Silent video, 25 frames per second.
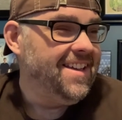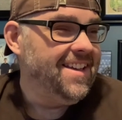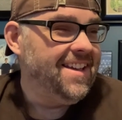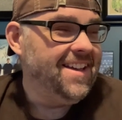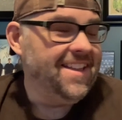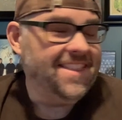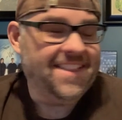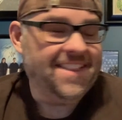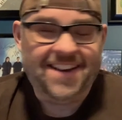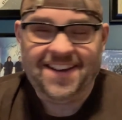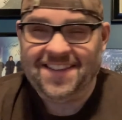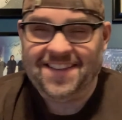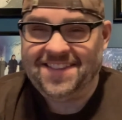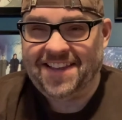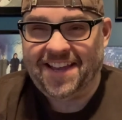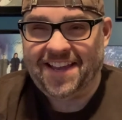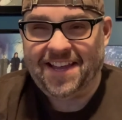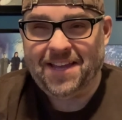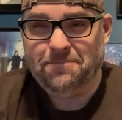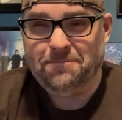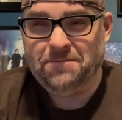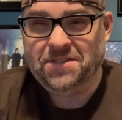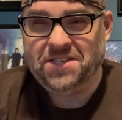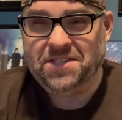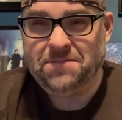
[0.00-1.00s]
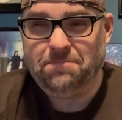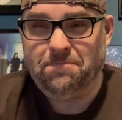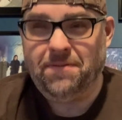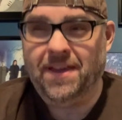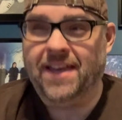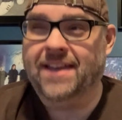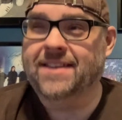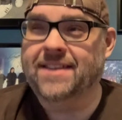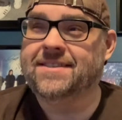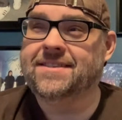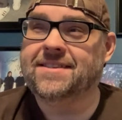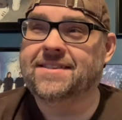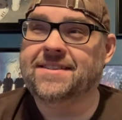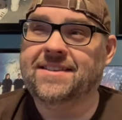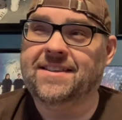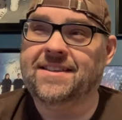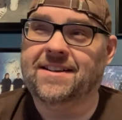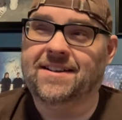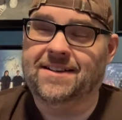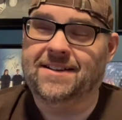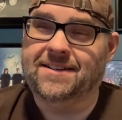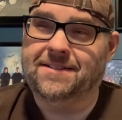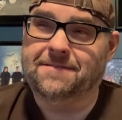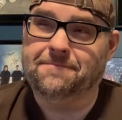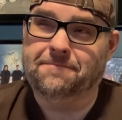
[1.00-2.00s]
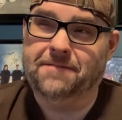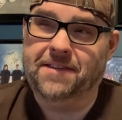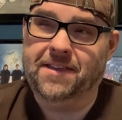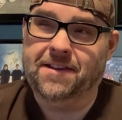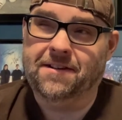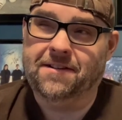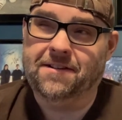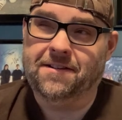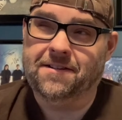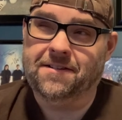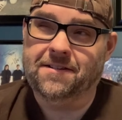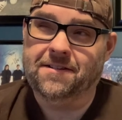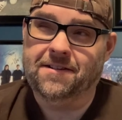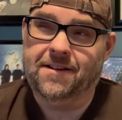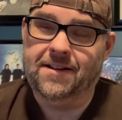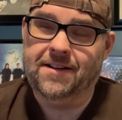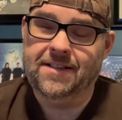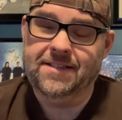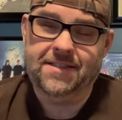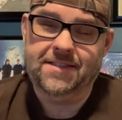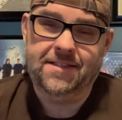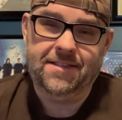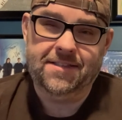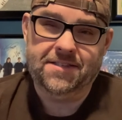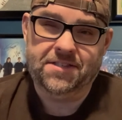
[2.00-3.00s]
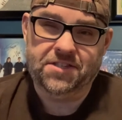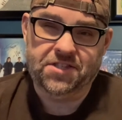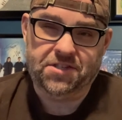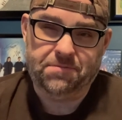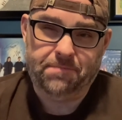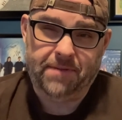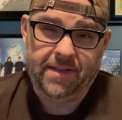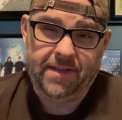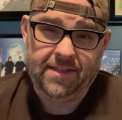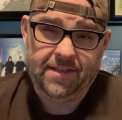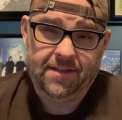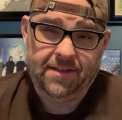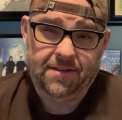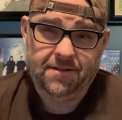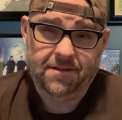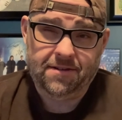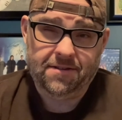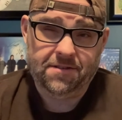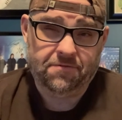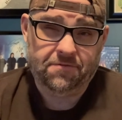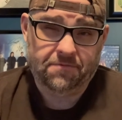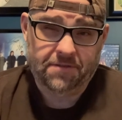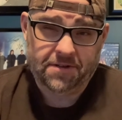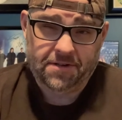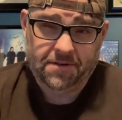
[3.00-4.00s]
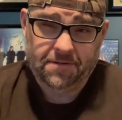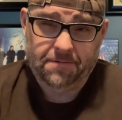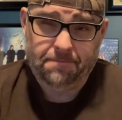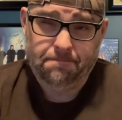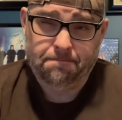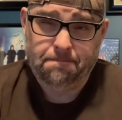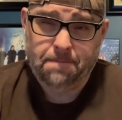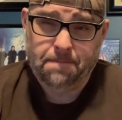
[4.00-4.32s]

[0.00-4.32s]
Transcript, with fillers: a lot of time spent. Uh, we are unsuspended on Twitter,